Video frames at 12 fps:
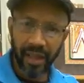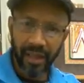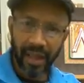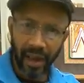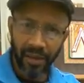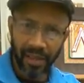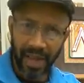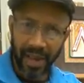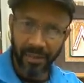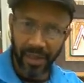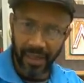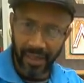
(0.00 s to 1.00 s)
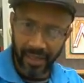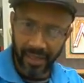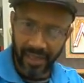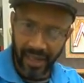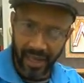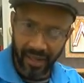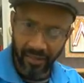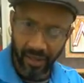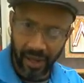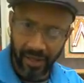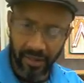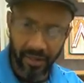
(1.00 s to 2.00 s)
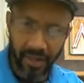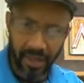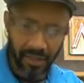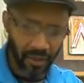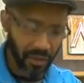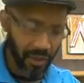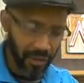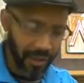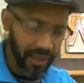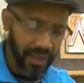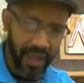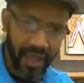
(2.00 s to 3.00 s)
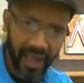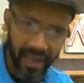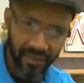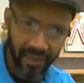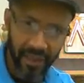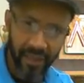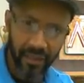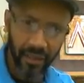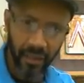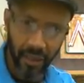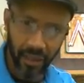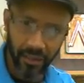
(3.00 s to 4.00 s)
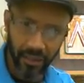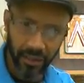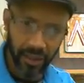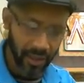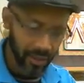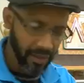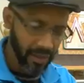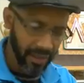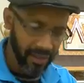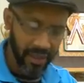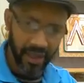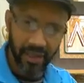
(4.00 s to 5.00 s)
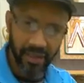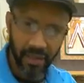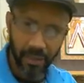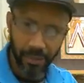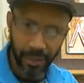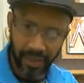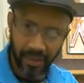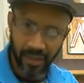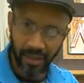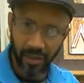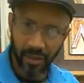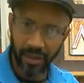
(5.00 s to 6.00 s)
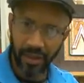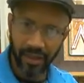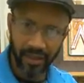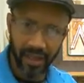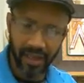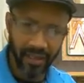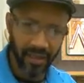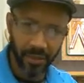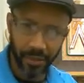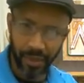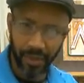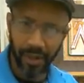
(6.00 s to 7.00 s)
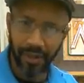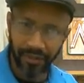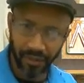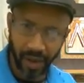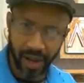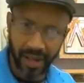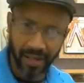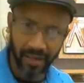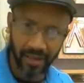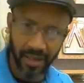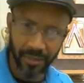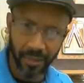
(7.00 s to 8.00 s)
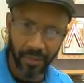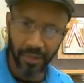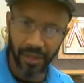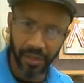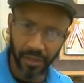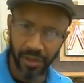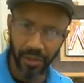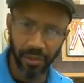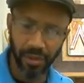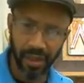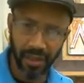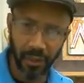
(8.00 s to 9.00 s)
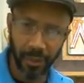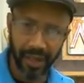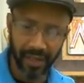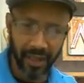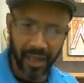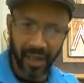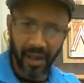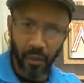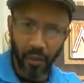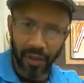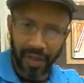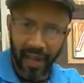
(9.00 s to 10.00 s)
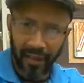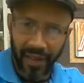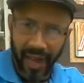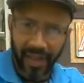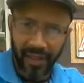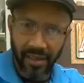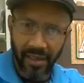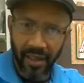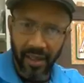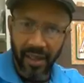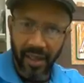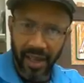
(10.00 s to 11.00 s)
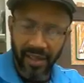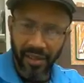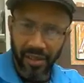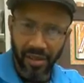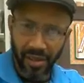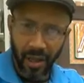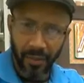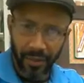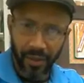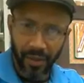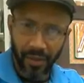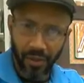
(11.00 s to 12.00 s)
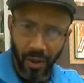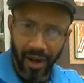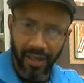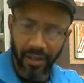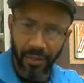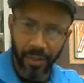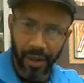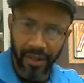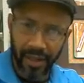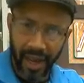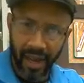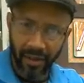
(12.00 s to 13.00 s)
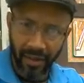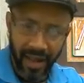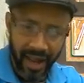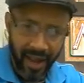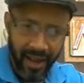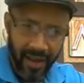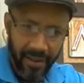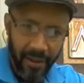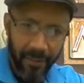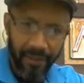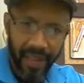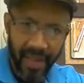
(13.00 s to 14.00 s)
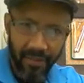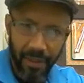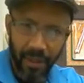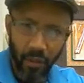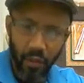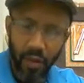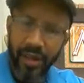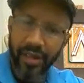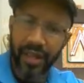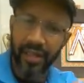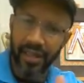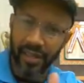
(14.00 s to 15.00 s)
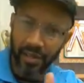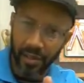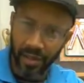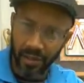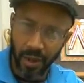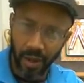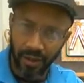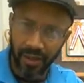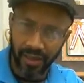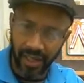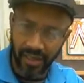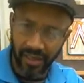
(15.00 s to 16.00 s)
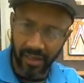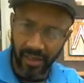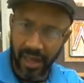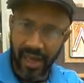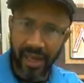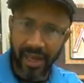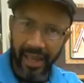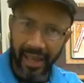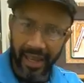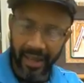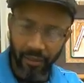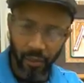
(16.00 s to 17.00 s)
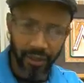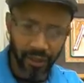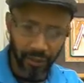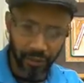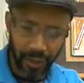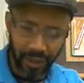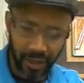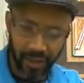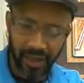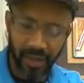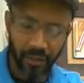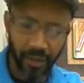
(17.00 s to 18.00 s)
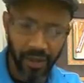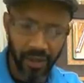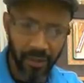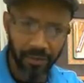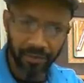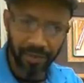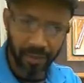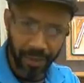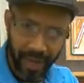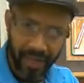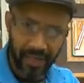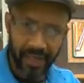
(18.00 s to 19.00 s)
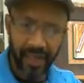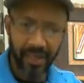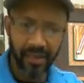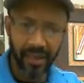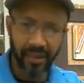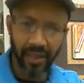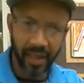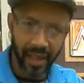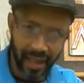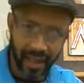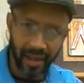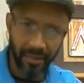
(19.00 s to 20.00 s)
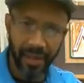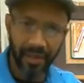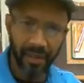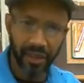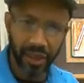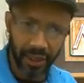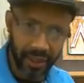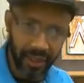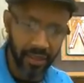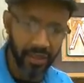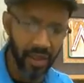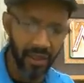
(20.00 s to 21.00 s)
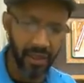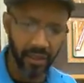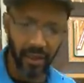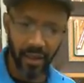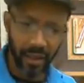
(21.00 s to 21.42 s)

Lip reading: Now it's time to eat again, right? So you eat a heavy lunch. Let's say it's pizza, or let's say it's the burger and fries, the typical, the usual suspects. Well, now that's in your stomach trying to break down, and that meal 1 is in your small intestine, in which, because it was the pancakes and the ham and the cheese and the